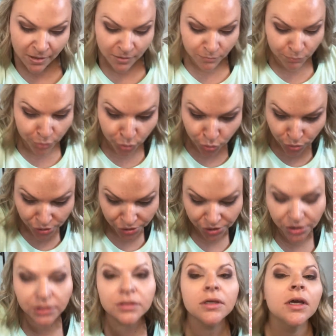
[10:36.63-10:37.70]
brush,
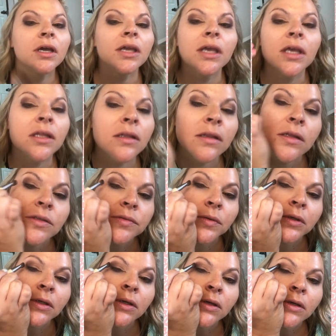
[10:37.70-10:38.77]
again, this
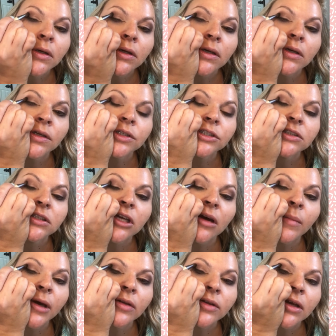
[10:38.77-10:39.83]
one, and just dab
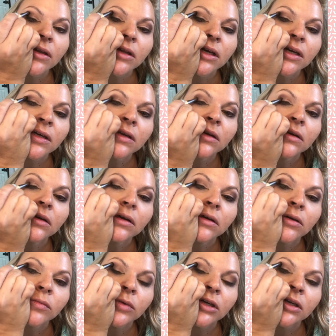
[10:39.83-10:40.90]
out that line. I
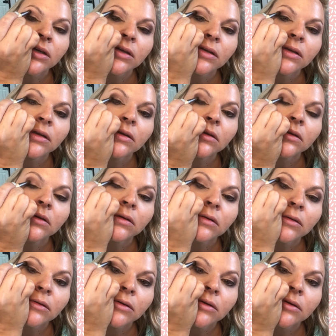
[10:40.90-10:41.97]
don't want it.
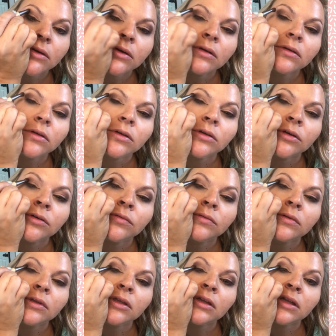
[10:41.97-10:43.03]
You know,
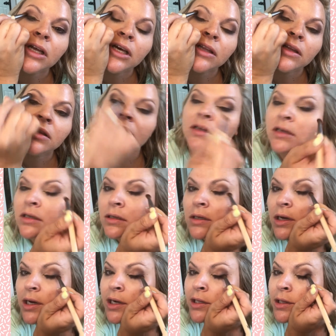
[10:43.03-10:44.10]
the line that the
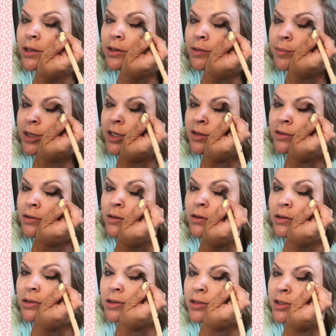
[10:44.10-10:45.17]
eyeliner made
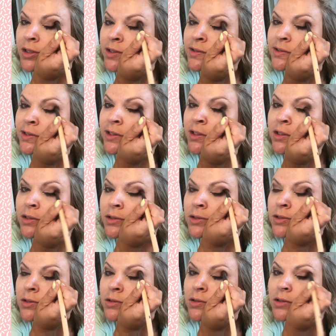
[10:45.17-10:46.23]
on the outside,
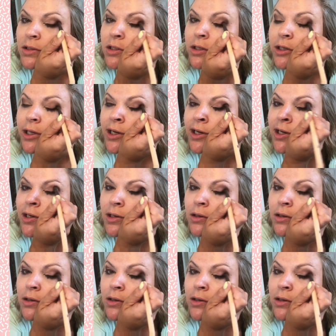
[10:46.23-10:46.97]
like a cat.